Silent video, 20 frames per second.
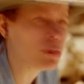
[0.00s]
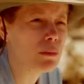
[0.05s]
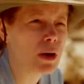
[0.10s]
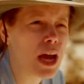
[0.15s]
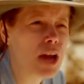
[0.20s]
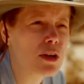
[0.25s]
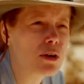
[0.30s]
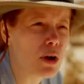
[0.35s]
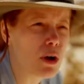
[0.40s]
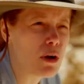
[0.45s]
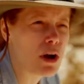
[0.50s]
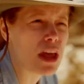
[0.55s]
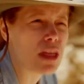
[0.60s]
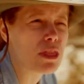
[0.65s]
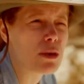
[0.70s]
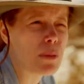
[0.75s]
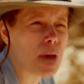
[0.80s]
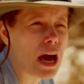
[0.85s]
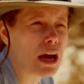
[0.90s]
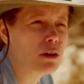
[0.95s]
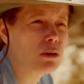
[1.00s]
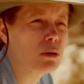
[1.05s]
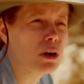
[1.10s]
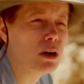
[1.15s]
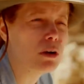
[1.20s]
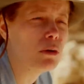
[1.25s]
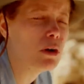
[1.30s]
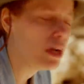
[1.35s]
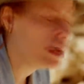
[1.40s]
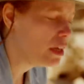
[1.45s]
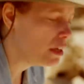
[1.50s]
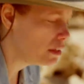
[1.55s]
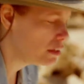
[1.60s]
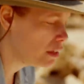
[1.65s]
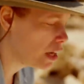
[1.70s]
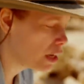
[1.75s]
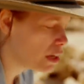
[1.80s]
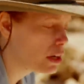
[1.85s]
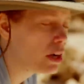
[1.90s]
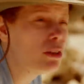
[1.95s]
the micro and the macro.
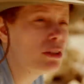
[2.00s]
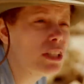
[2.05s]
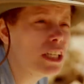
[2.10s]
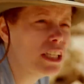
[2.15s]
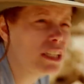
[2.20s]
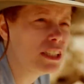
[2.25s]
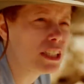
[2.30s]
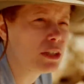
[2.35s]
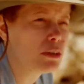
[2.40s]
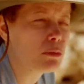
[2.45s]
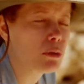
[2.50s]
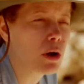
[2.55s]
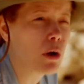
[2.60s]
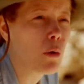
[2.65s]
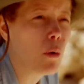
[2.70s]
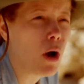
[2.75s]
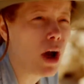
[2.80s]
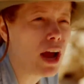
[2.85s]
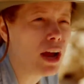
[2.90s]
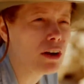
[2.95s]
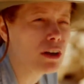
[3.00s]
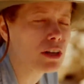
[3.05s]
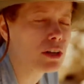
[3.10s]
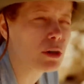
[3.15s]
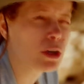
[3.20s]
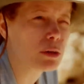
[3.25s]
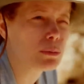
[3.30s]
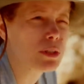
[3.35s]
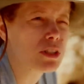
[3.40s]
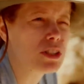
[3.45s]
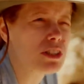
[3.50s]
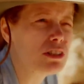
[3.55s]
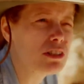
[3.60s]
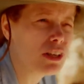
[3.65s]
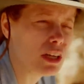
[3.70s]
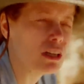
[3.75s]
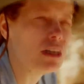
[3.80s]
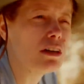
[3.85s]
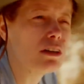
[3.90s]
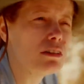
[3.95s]
Not only did it require incredible
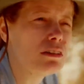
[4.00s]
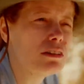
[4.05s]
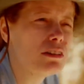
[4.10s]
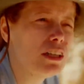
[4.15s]
skill